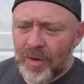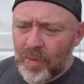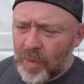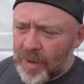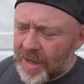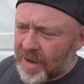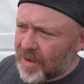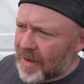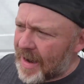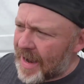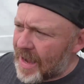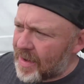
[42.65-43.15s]

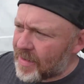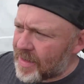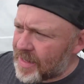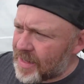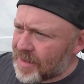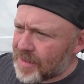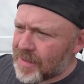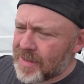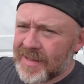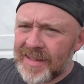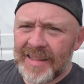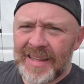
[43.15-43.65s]
we are out
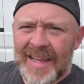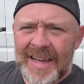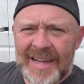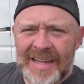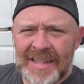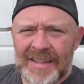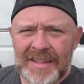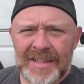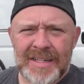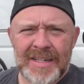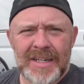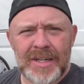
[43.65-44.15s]
here in
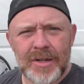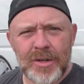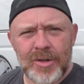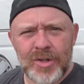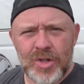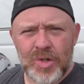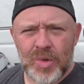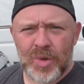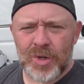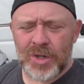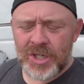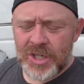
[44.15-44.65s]
Lake Lanier,
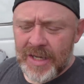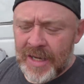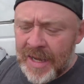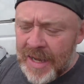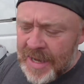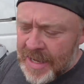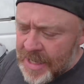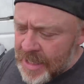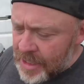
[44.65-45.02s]
Georgia,